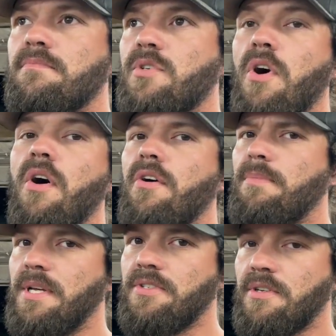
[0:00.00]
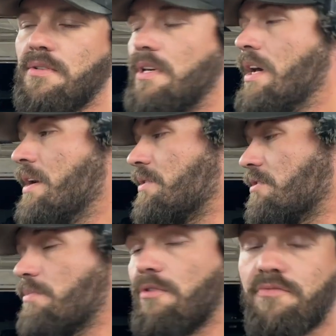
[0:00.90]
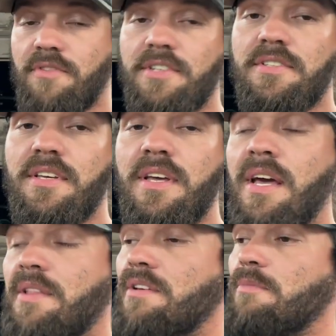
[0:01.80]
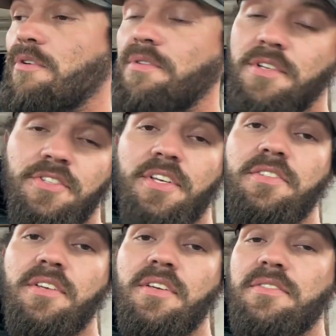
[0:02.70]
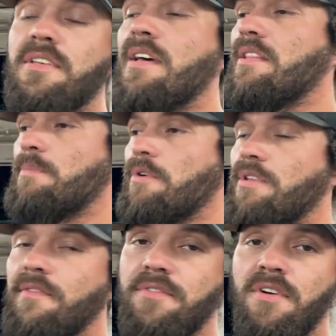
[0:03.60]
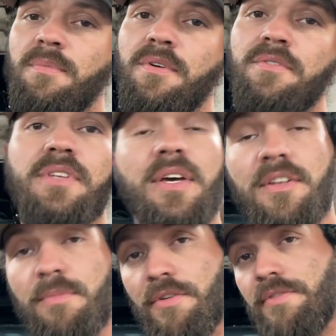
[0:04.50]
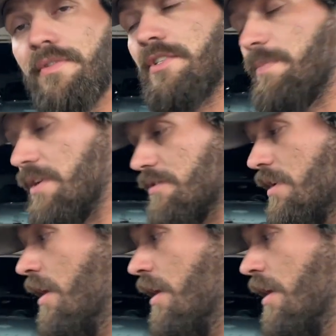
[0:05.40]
car basically. They're both rusty, they're both in the 60s, they both have turbos, and they're both 3-speeds.